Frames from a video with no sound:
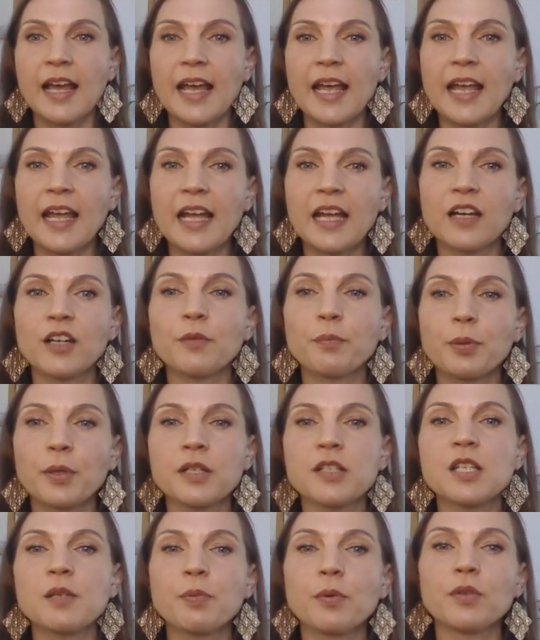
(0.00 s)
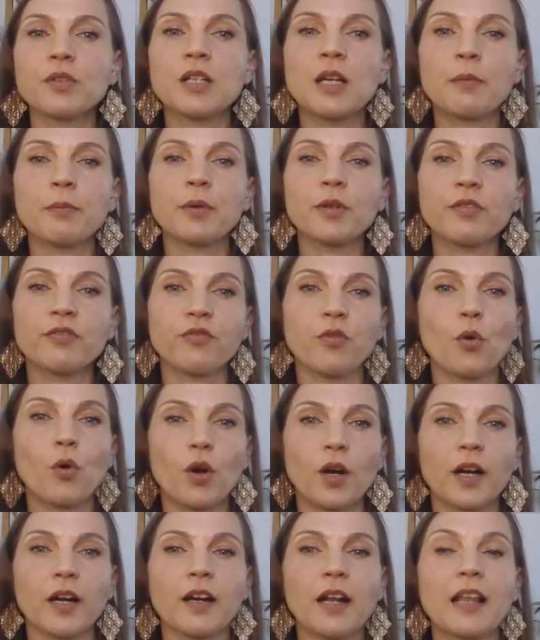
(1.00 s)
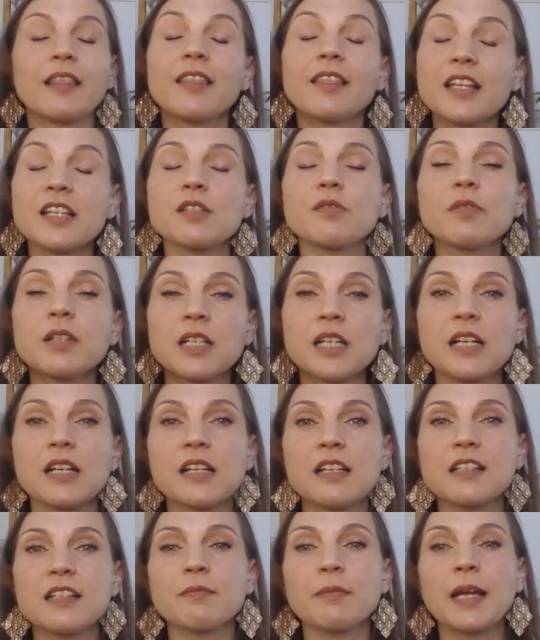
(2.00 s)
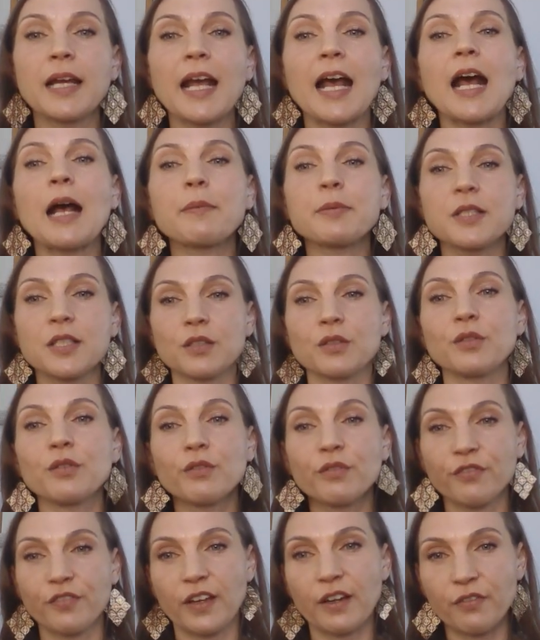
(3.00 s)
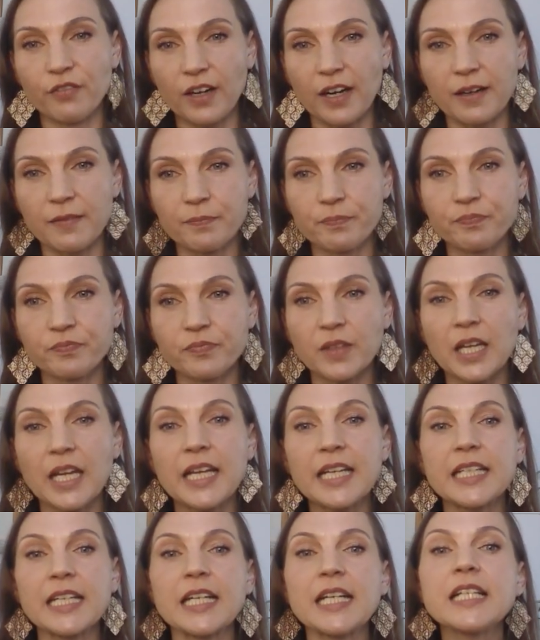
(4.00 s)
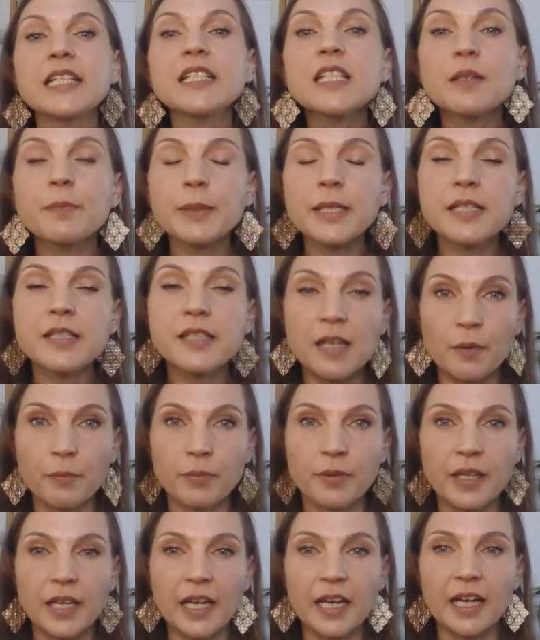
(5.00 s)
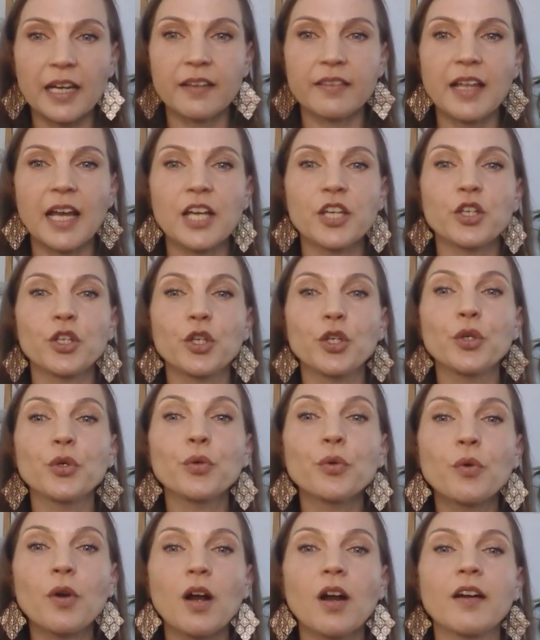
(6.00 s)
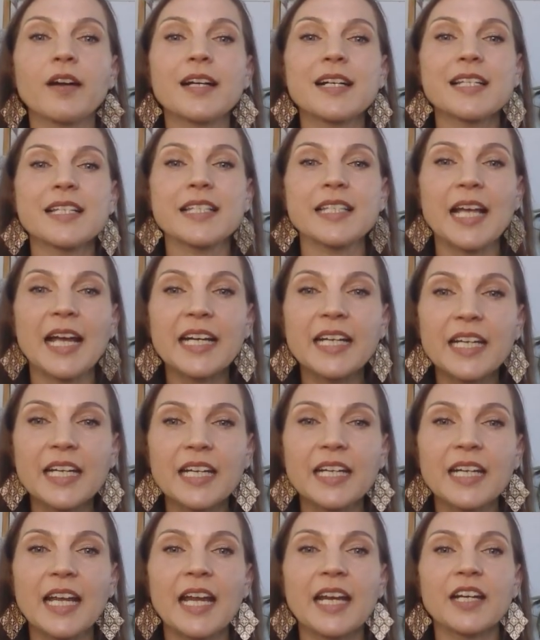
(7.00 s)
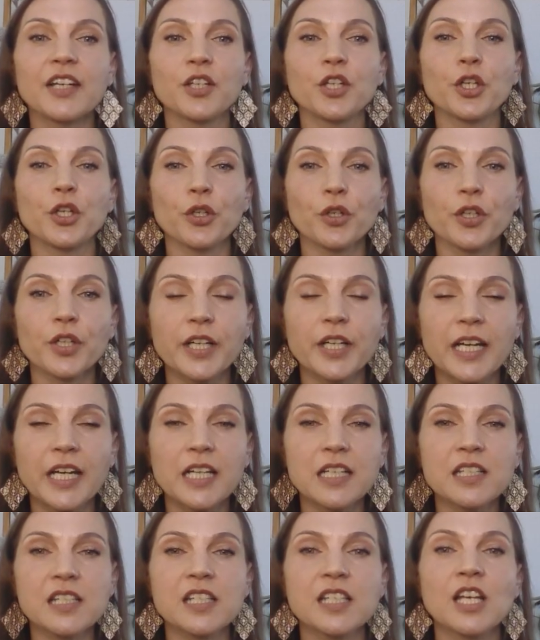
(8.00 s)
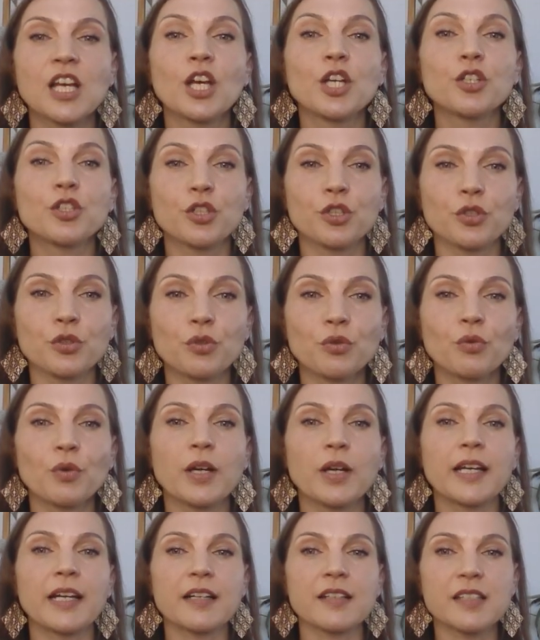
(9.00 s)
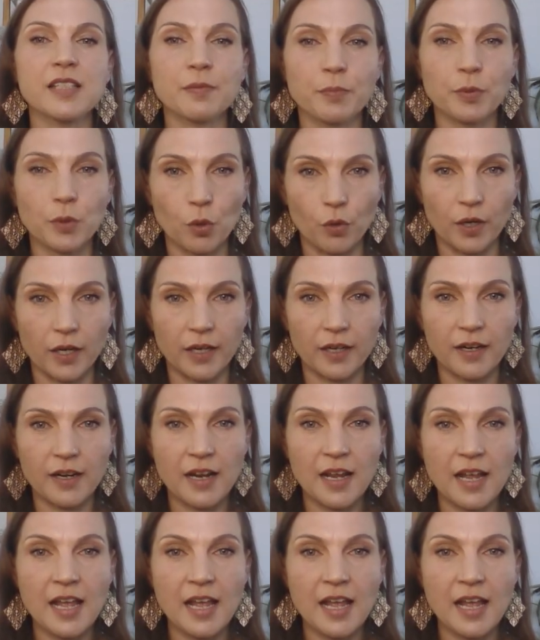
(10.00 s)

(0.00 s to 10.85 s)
And principle number 4, and this one is my absolute favorite. It needs to be something that you are excited and curious to explore.